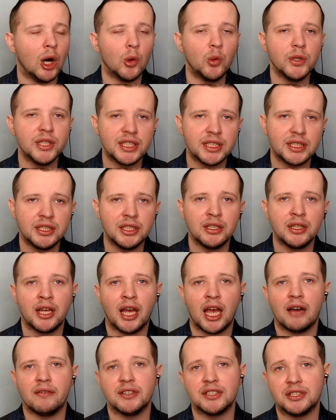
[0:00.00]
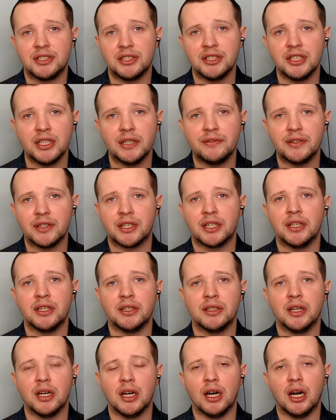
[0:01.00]
we still have a
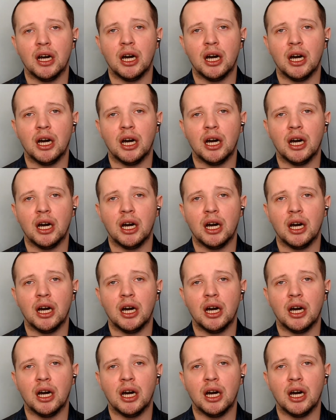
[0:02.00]
significant